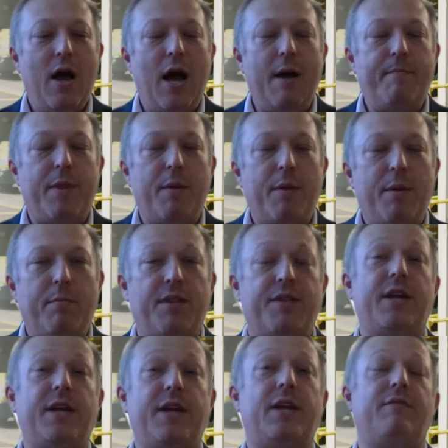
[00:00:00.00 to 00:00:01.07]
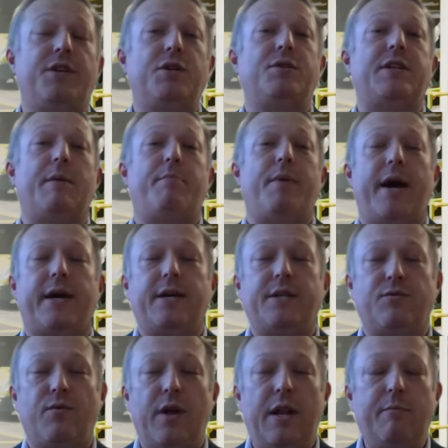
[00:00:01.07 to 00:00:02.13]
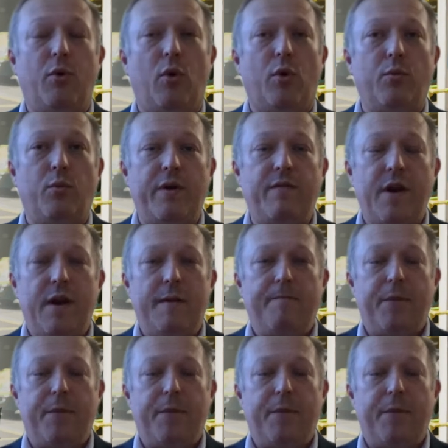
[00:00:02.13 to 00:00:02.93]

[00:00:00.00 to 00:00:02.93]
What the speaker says: But I think if you do step back, it's really important.